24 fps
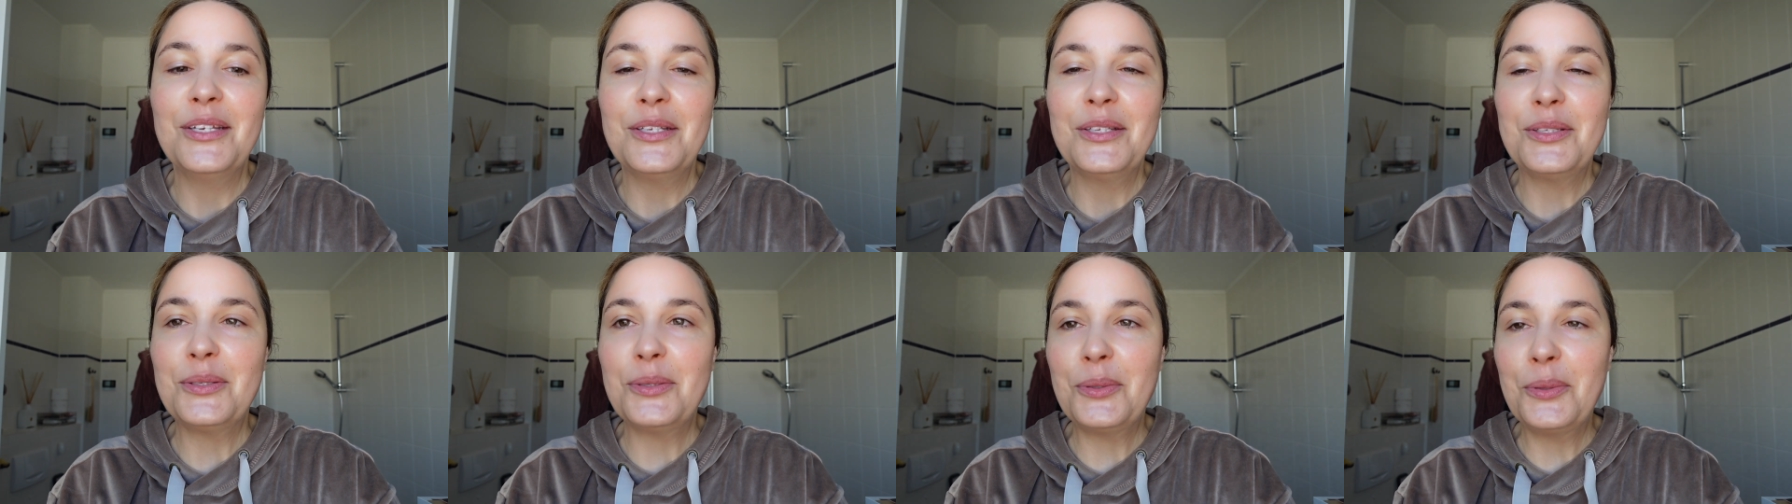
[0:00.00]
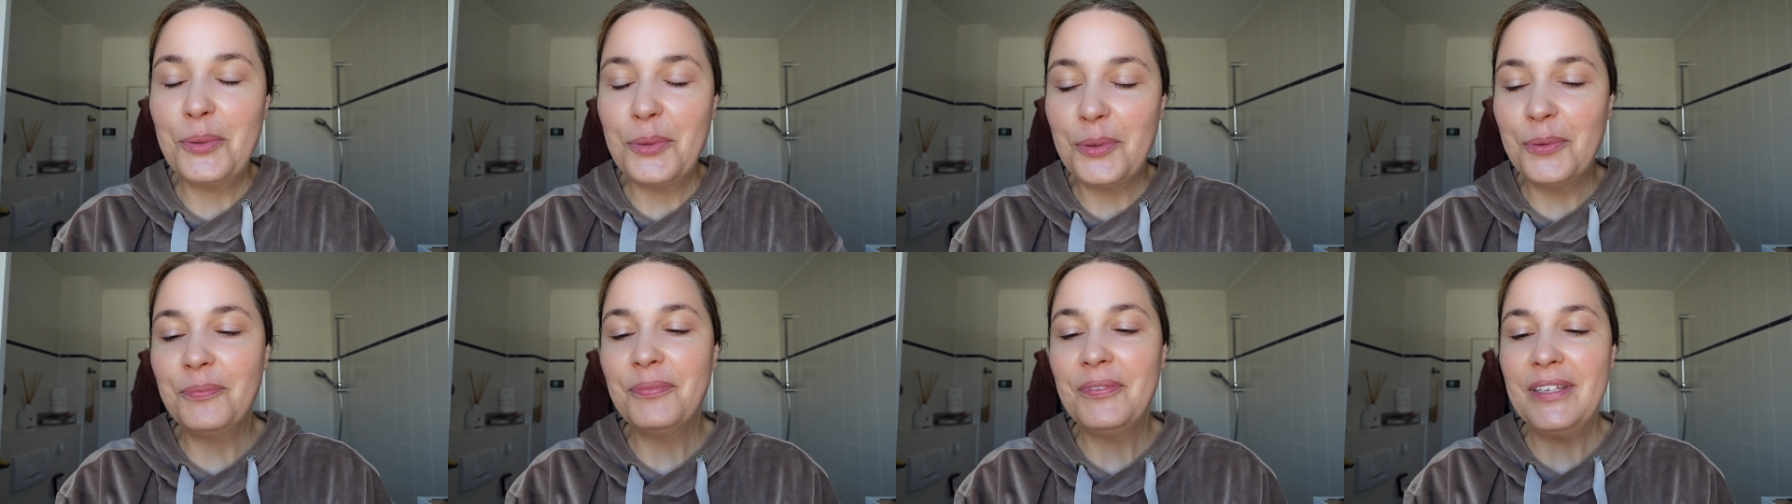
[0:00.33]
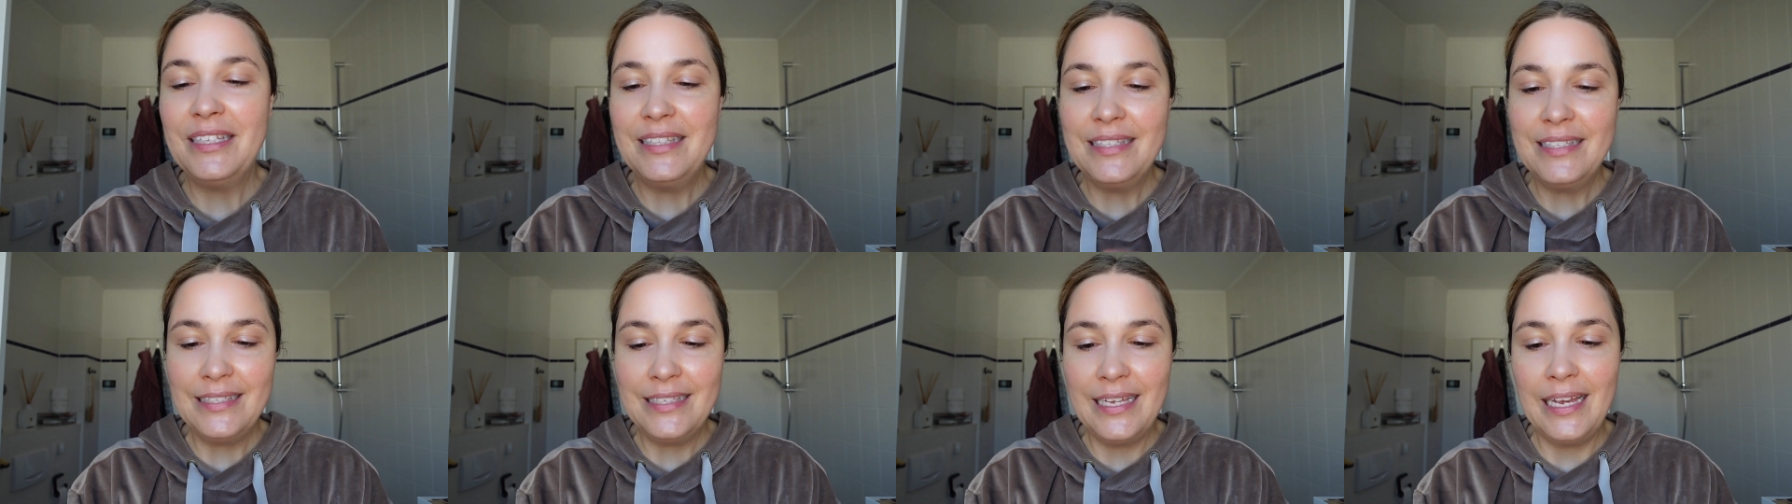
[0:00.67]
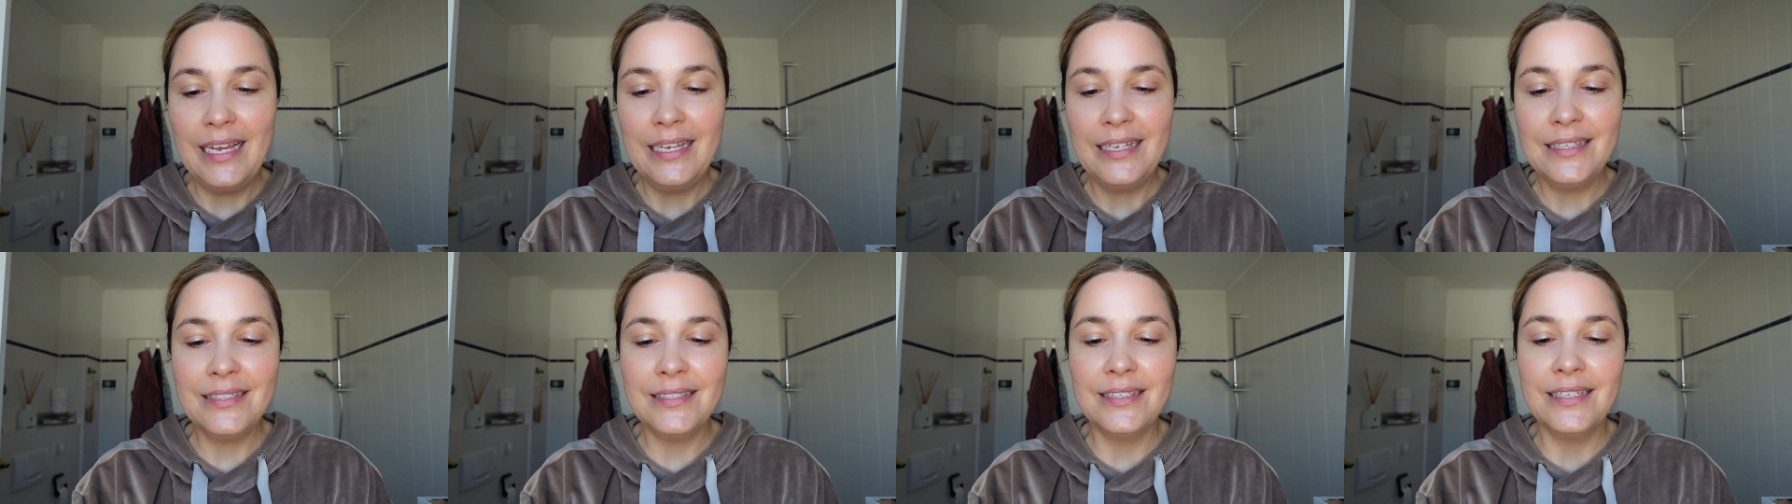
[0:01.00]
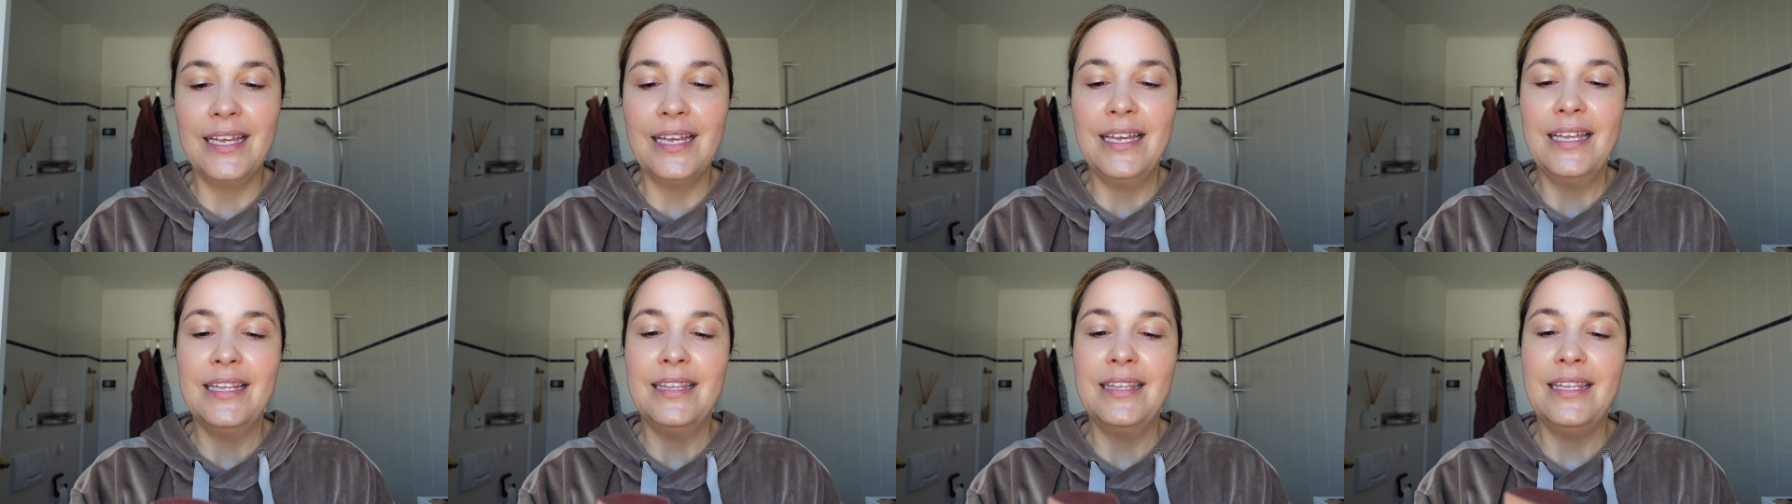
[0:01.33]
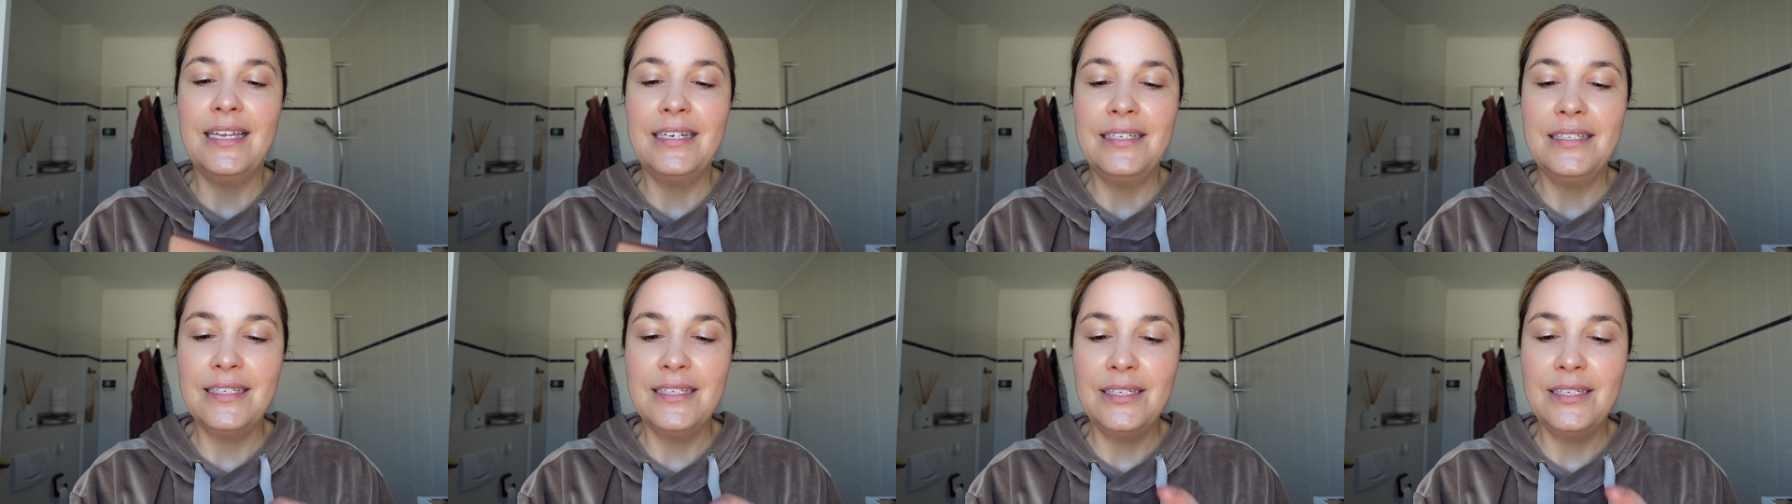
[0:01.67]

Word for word: So it says that